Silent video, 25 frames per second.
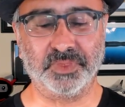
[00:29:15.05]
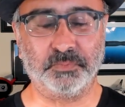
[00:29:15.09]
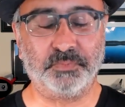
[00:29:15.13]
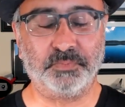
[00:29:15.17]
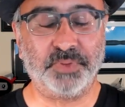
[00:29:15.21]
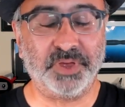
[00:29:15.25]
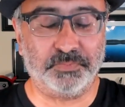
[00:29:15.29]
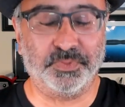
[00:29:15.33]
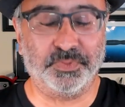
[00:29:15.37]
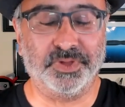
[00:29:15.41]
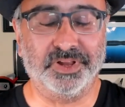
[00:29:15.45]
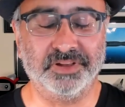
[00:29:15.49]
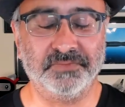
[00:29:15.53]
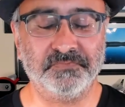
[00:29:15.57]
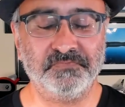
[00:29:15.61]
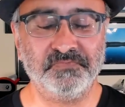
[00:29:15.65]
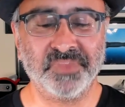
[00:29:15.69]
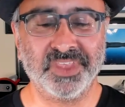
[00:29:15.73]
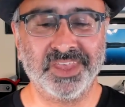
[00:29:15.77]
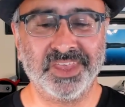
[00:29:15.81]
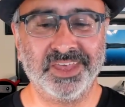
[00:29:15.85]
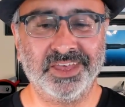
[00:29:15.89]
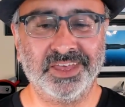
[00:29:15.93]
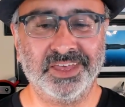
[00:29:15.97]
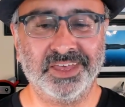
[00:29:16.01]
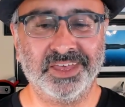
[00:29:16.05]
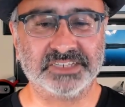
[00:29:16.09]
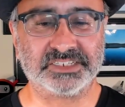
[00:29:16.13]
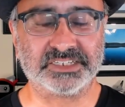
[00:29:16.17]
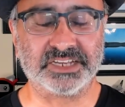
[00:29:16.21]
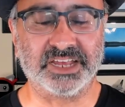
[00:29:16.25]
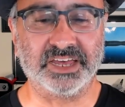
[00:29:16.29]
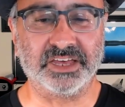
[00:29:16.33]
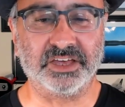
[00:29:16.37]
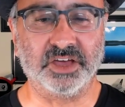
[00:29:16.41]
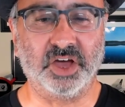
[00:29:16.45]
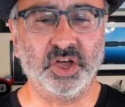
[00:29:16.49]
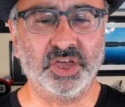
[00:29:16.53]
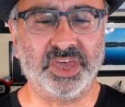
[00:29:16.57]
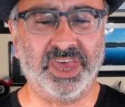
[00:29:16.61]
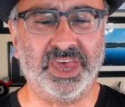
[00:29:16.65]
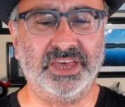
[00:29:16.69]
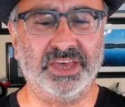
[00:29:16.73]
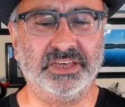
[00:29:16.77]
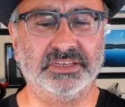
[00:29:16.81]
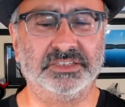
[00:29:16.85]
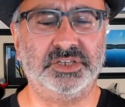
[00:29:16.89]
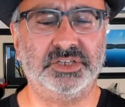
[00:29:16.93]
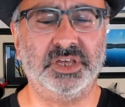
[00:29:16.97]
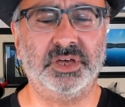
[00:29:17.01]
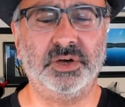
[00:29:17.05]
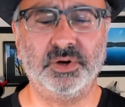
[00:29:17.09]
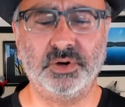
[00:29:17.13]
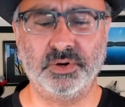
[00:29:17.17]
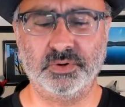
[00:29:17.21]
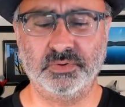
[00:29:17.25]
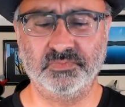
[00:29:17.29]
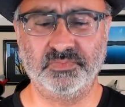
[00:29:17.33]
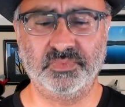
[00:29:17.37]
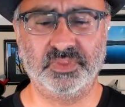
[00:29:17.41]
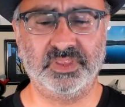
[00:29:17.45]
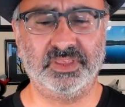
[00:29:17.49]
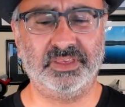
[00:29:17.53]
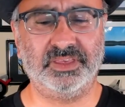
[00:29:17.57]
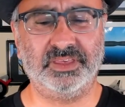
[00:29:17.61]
people. It's like, okay, so